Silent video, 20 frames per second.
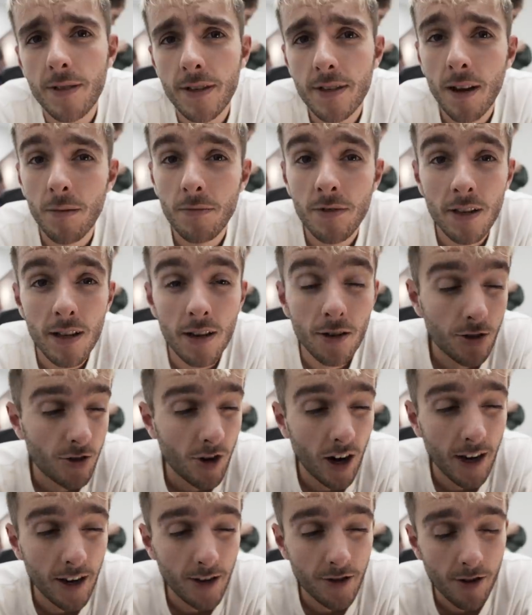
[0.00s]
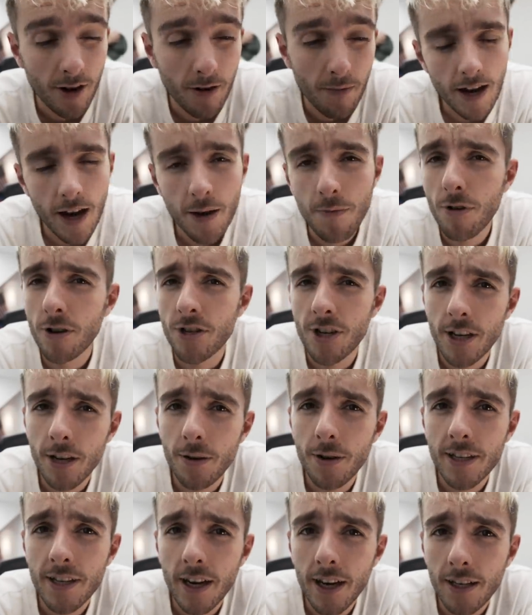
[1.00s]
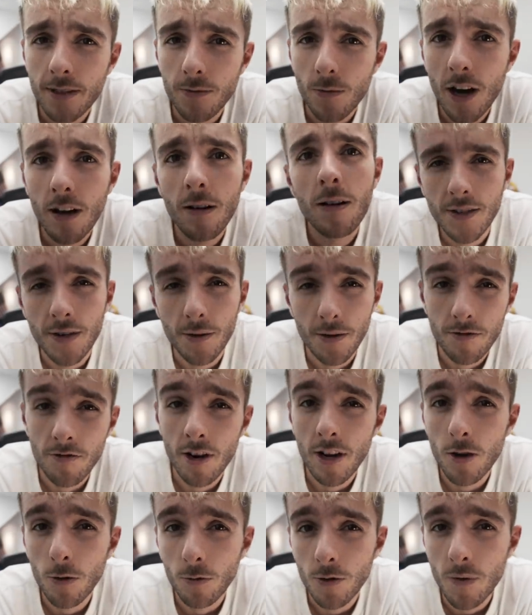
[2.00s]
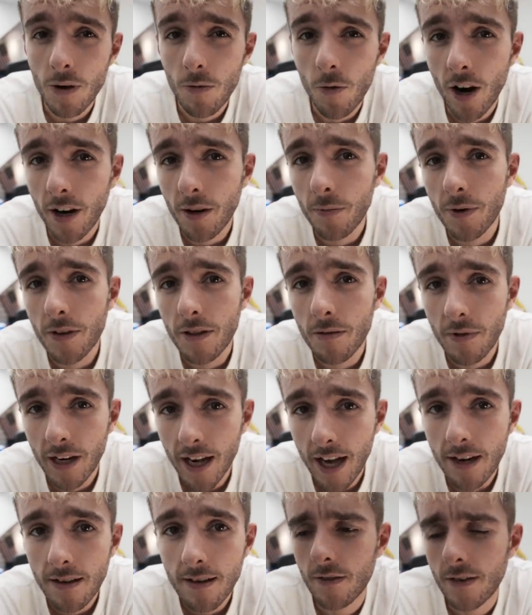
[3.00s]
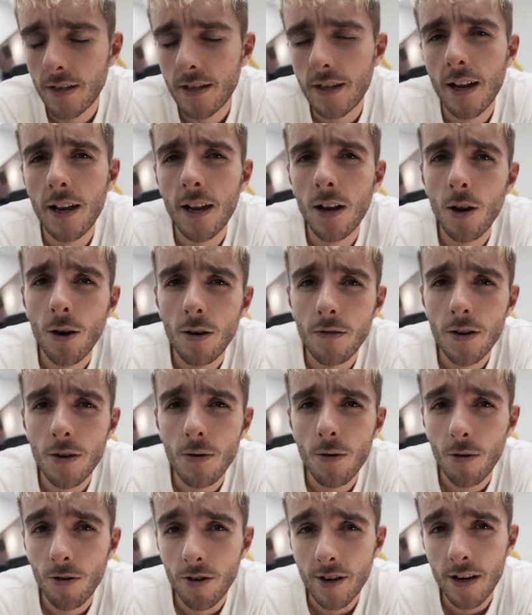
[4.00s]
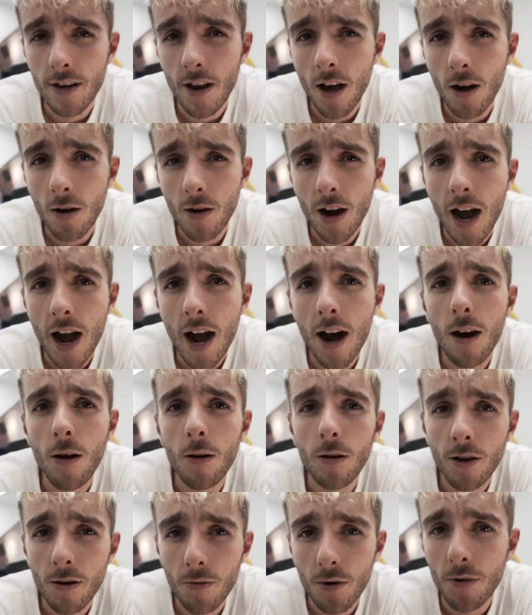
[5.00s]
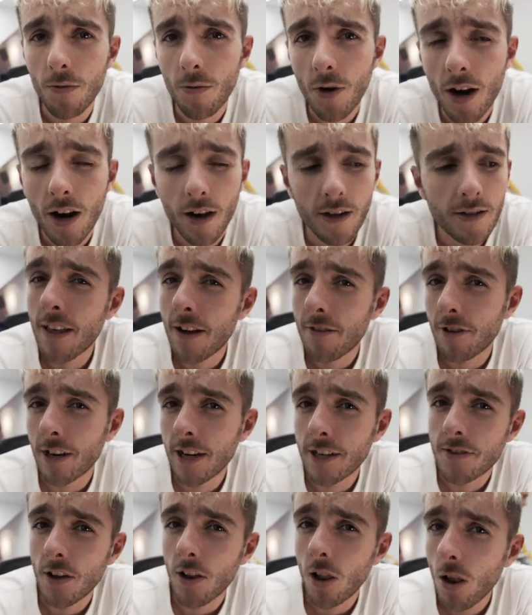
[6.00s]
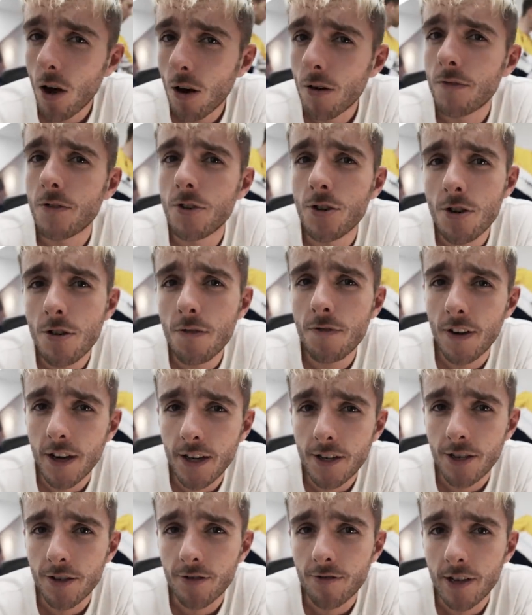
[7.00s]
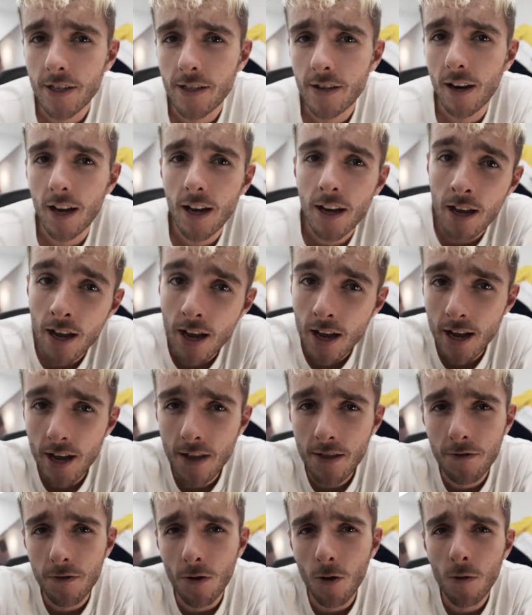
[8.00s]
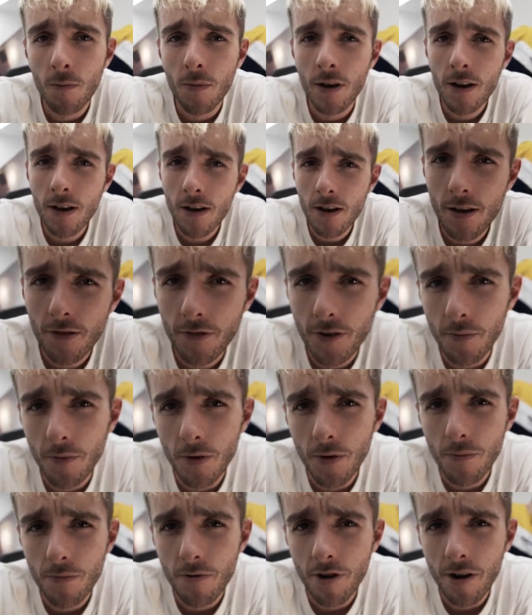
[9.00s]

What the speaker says: when it's come to the Australia trip and Project USA as well, so it's really cool to be working with them again. Obviously, a lot of you already know how Komoot works. They've released a lot of new features recently in the form of Komoot